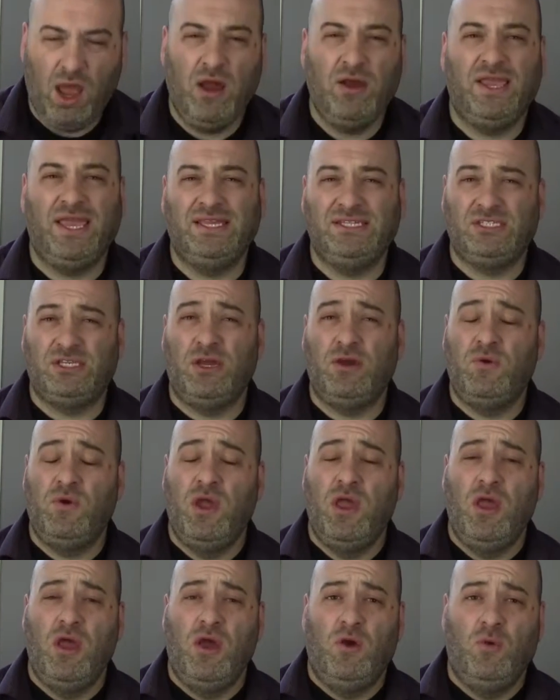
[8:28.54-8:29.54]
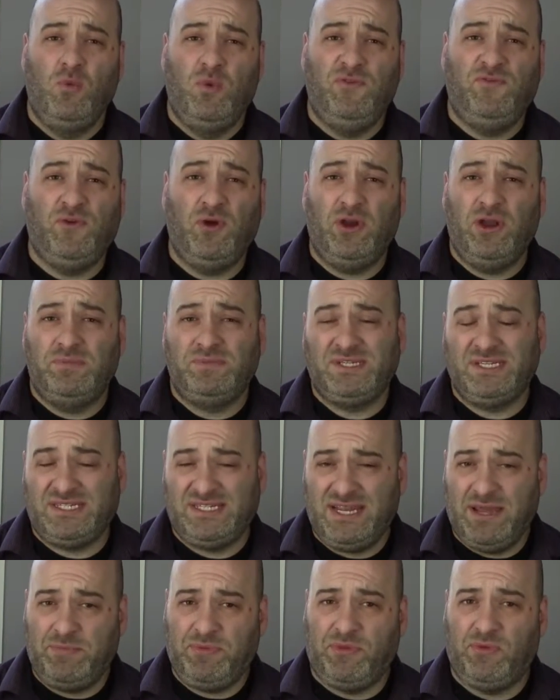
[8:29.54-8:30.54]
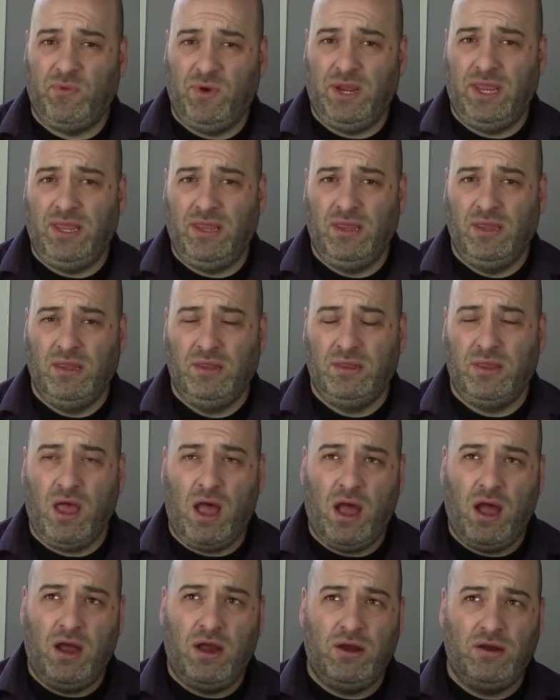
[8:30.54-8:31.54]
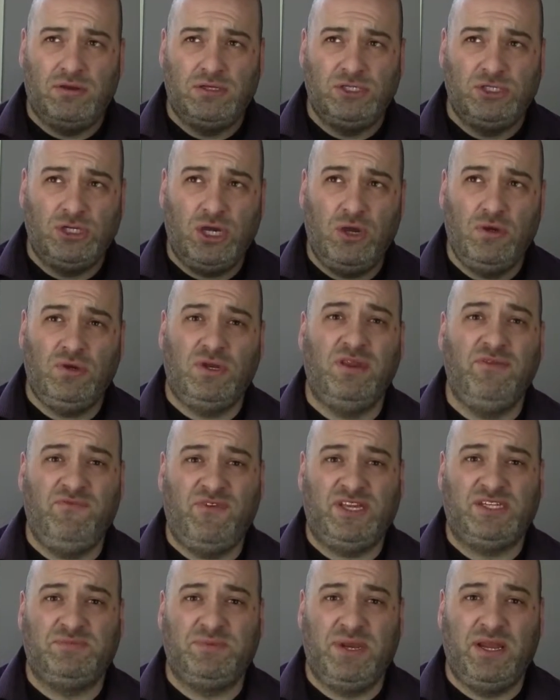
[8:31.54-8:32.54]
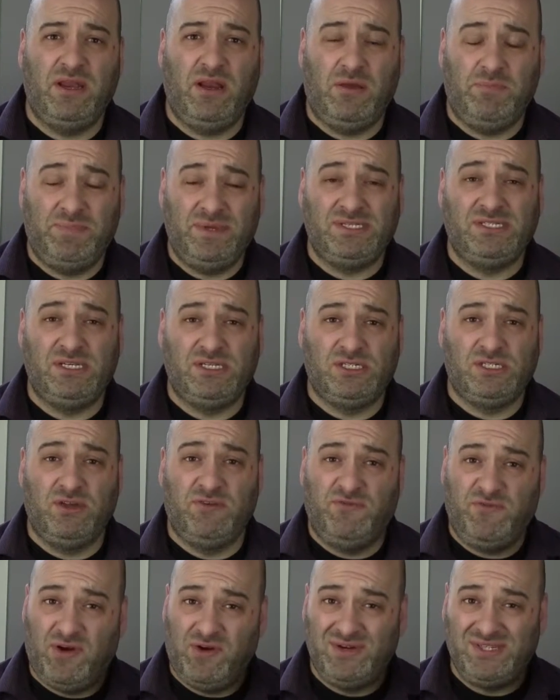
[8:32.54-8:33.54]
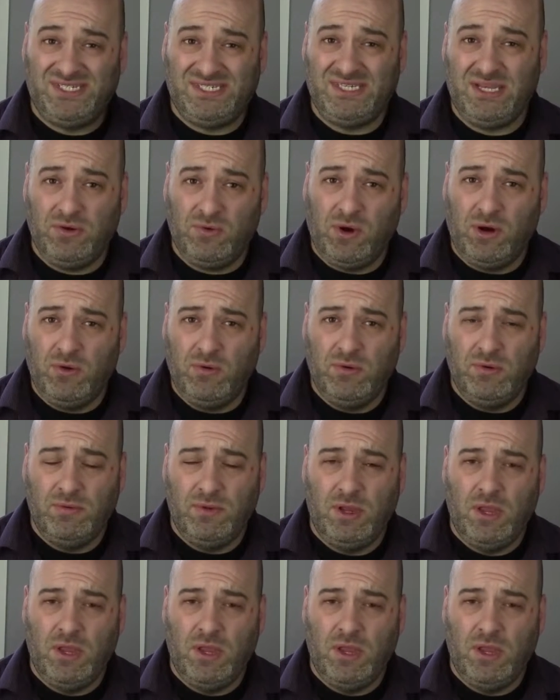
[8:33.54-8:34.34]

Okay, so we've got up to step 3. Our total investment in our business so far is 0.